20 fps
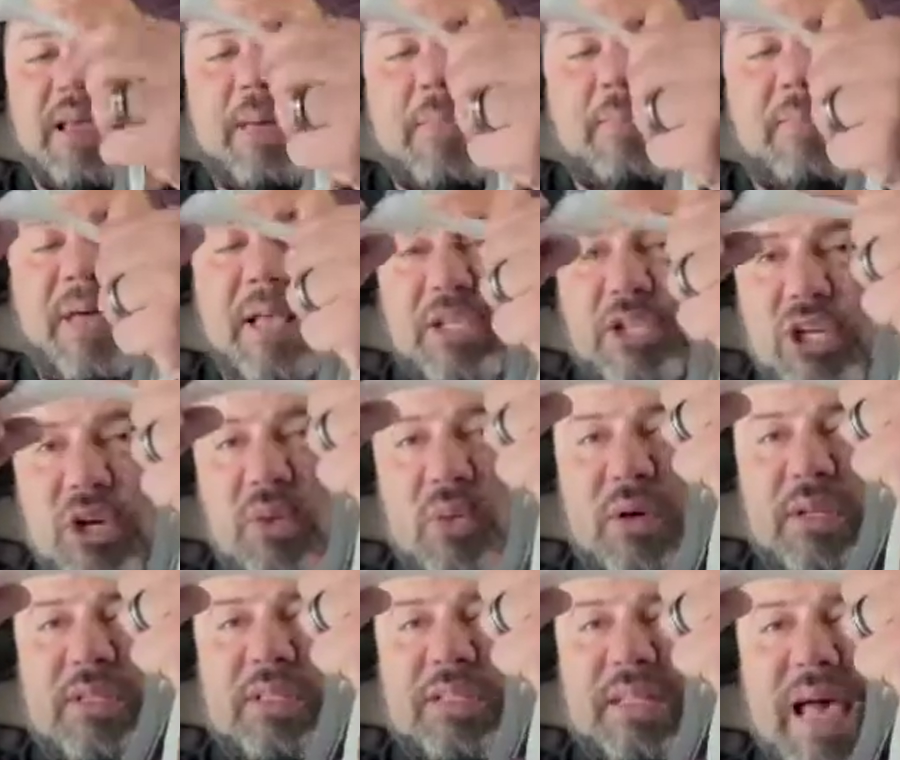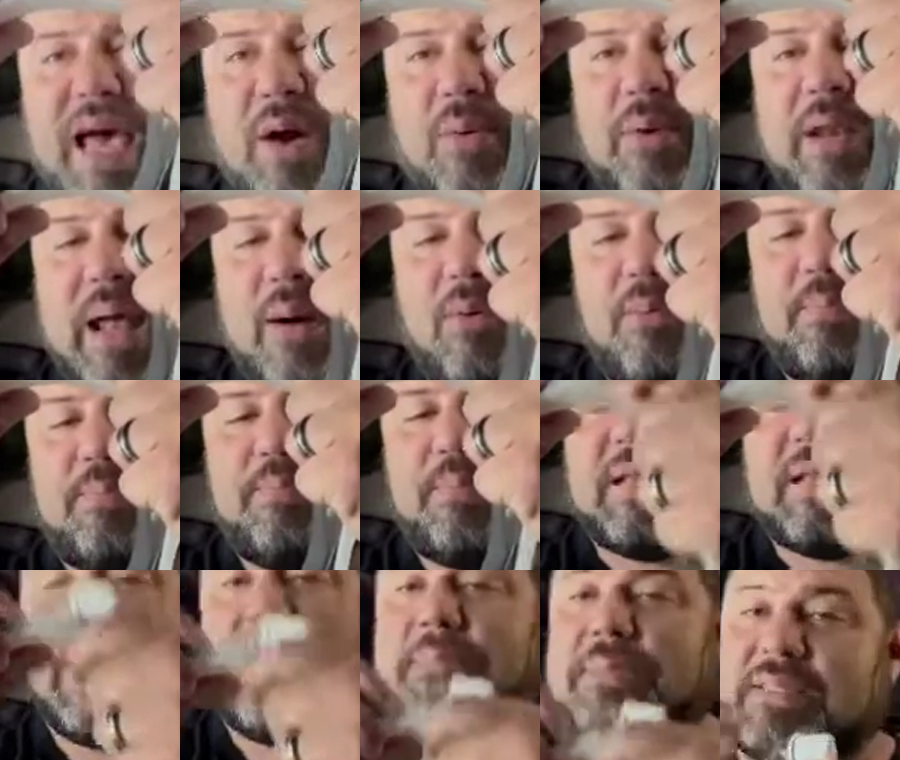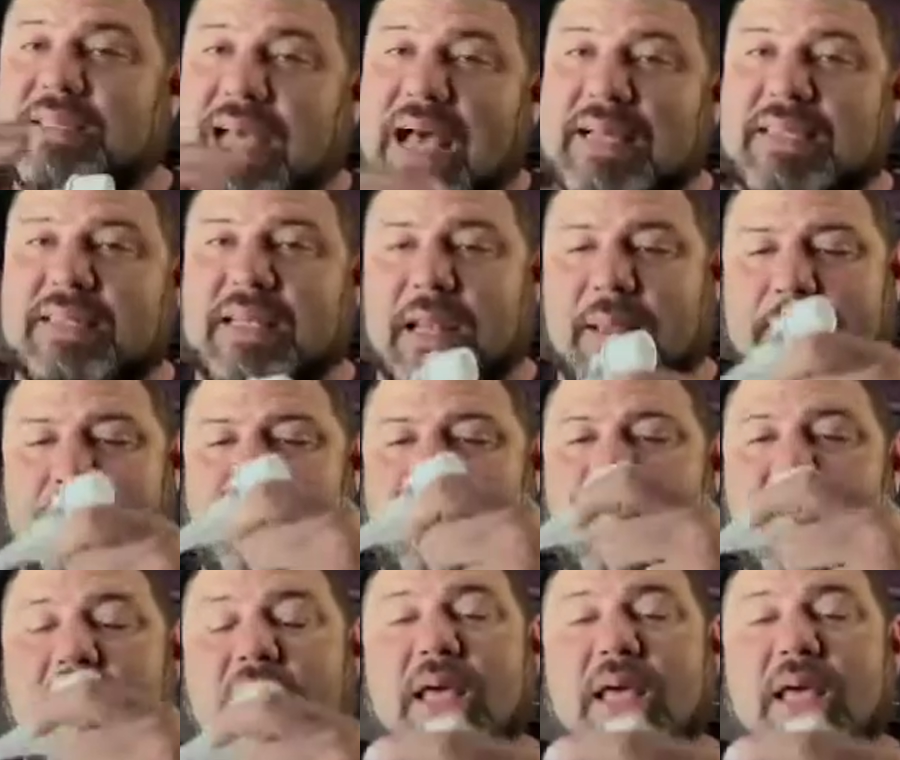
pinching one side I'm a side sleeper.